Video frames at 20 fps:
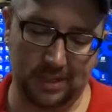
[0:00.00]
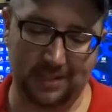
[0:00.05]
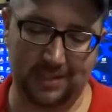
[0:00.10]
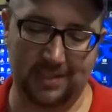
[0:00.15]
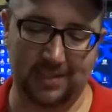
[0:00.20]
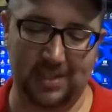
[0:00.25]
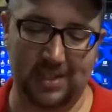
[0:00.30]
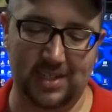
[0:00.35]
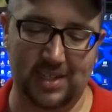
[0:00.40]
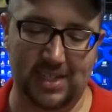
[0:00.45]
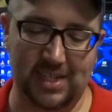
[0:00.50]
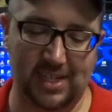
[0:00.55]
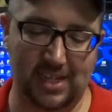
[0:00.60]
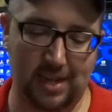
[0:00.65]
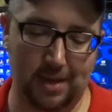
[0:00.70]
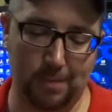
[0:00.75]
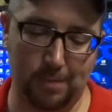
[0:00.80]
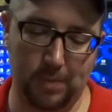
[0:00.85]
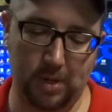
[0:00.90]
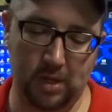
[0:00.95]
This is a
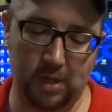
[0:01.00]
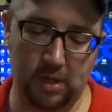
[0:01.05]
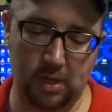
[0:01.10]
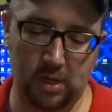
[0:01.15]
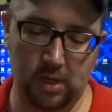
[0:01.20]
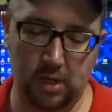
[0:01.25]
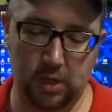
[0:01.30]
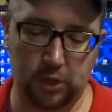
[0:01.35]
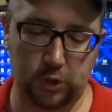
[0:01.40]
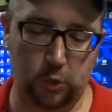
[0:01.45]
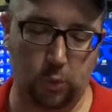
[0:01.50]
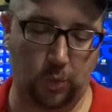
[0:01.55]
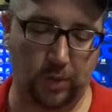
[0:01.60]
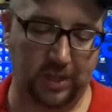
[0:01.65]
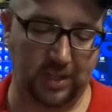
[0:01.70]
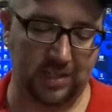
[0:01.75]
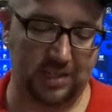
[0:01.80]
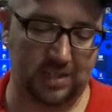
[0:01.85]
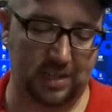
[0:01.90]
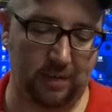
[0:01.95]
DM
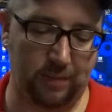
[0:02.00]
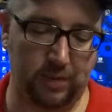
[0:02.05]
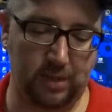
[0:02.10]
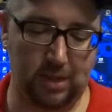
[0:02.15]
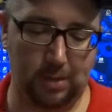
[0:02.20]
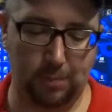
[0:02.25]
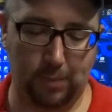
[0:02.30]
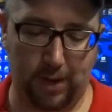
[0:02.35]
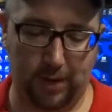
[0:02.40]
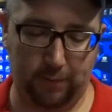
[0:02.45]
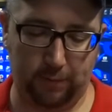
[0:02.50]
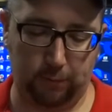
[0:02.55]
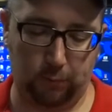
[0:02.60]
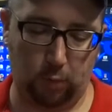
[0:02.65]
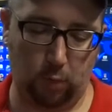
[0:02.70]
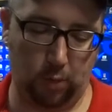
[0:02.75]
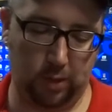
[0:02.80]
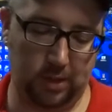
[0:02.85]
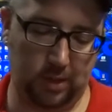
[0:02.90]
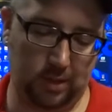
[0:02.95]
2070 by
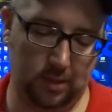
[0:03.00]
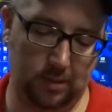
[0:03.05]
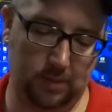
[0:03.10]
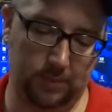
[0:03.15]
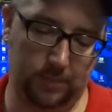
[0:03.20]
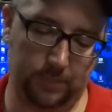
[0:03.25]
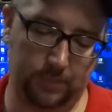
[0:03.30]
Royal.